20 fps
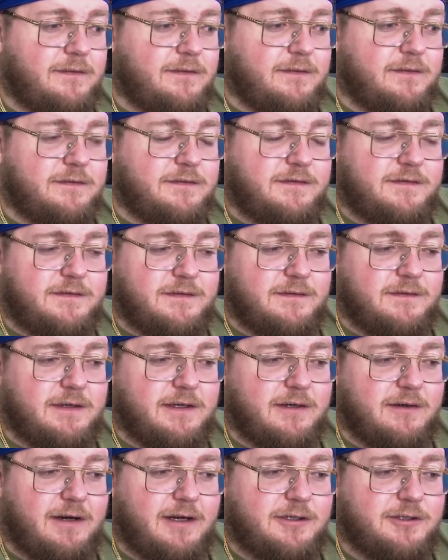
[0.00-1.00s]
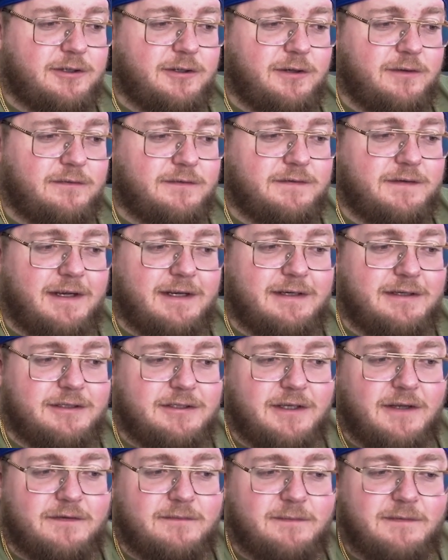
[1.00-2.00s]
There is still congressional oversight and
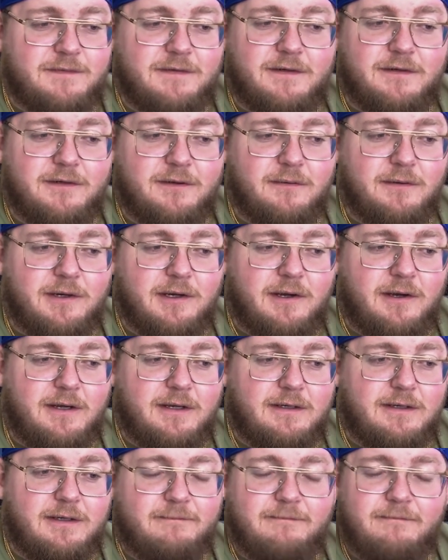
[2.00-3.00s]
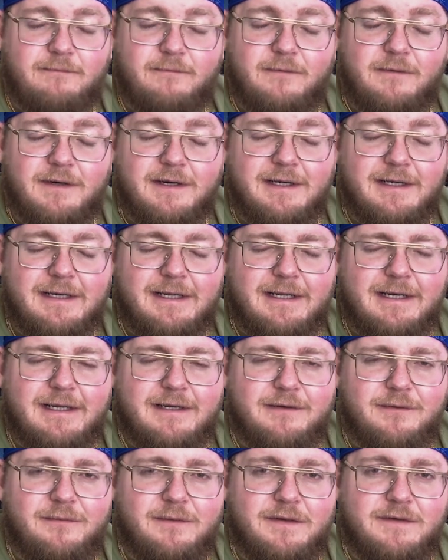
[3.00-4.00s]
adjustments that are going on. We're going to get
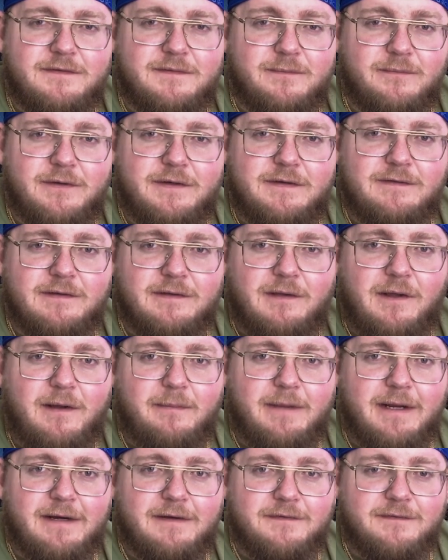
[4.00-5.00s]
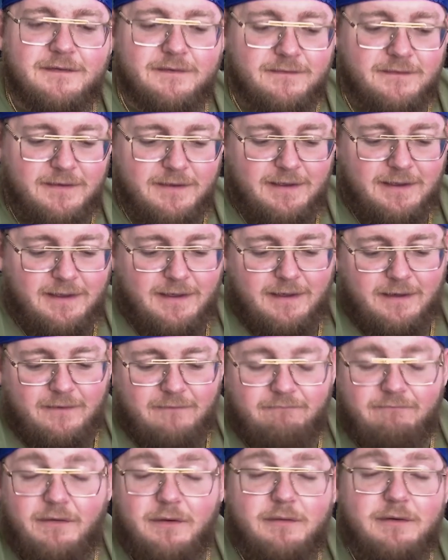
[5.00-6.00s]
into what some recent lawmakers have
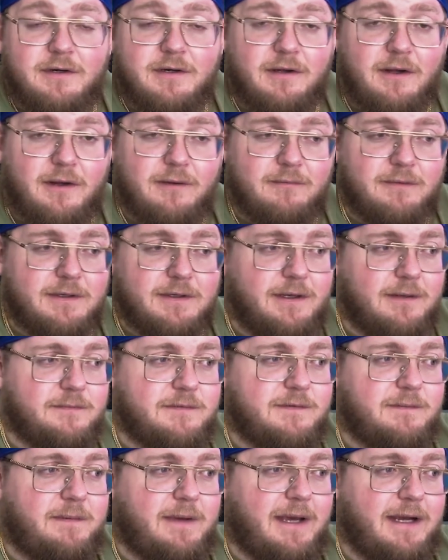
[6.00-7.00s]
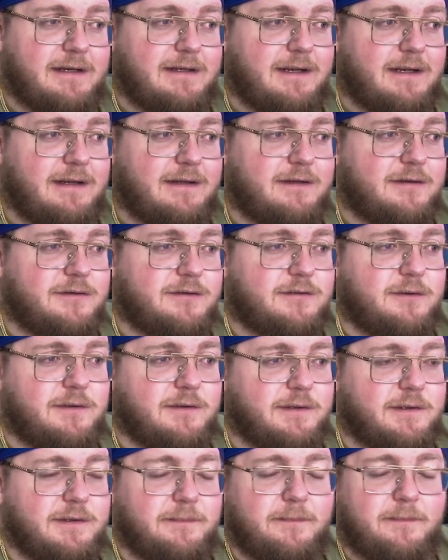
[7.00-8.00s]
voted on when it comes to PACT Act here
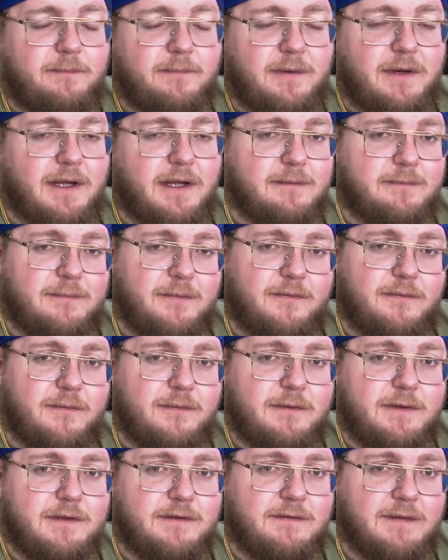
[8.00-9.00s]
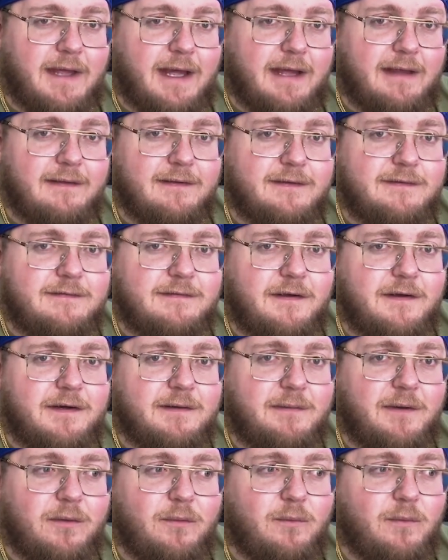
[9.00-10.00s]
shortly. But before we do that, let's
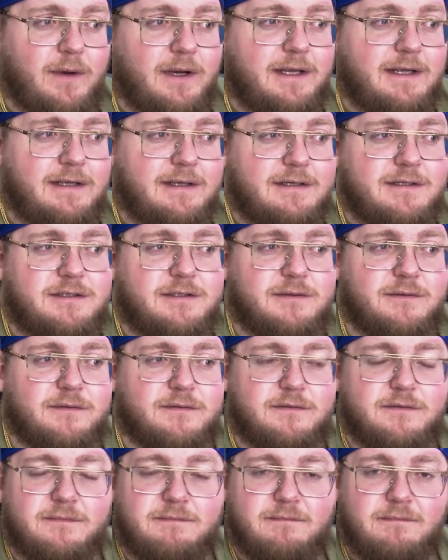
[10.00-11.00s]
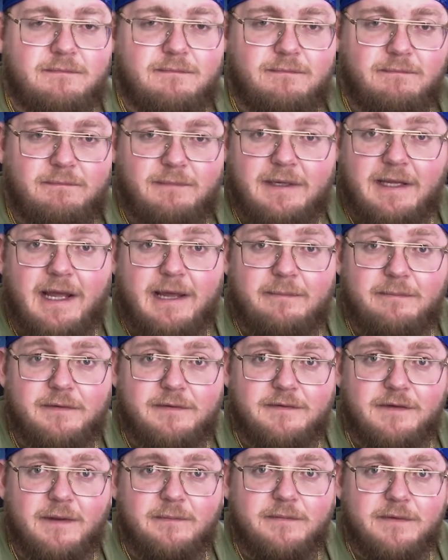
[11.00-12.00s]
talk about what issues became
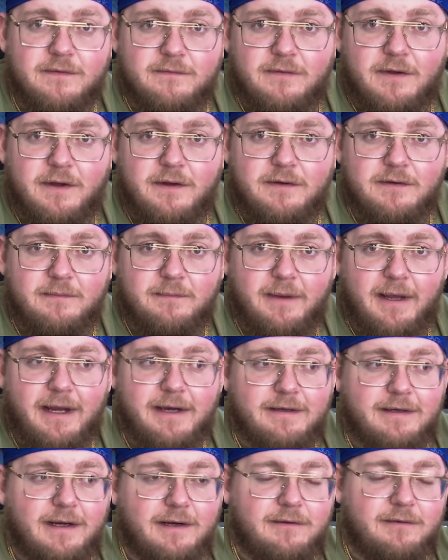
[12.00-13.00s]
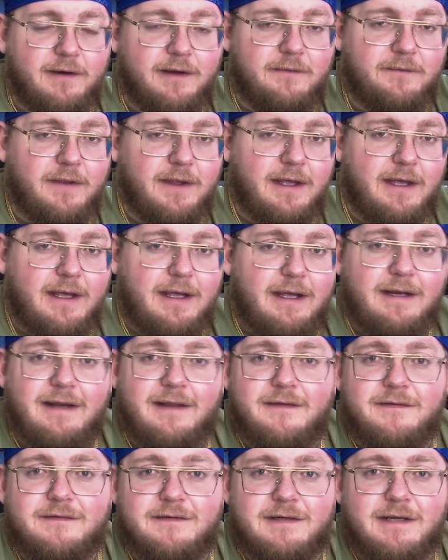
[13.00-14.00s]
presumptive under PACT Act, right?
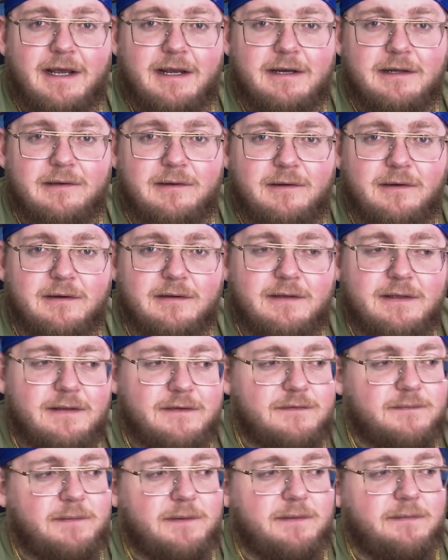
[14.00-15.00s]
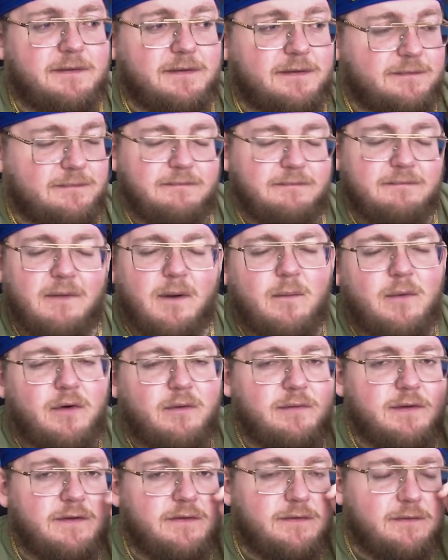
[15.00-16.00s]
Now, this is a kind of long list, but I'm gonna
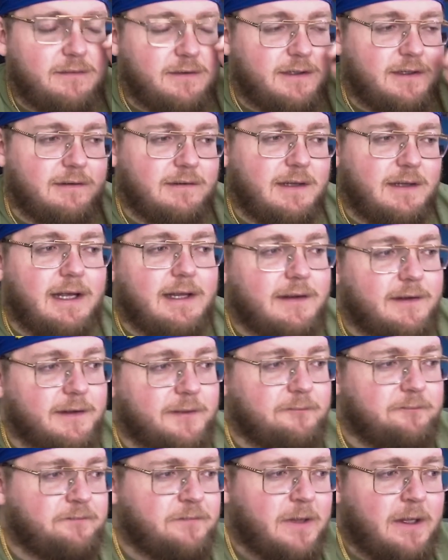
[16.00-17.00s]
read through it here lightly.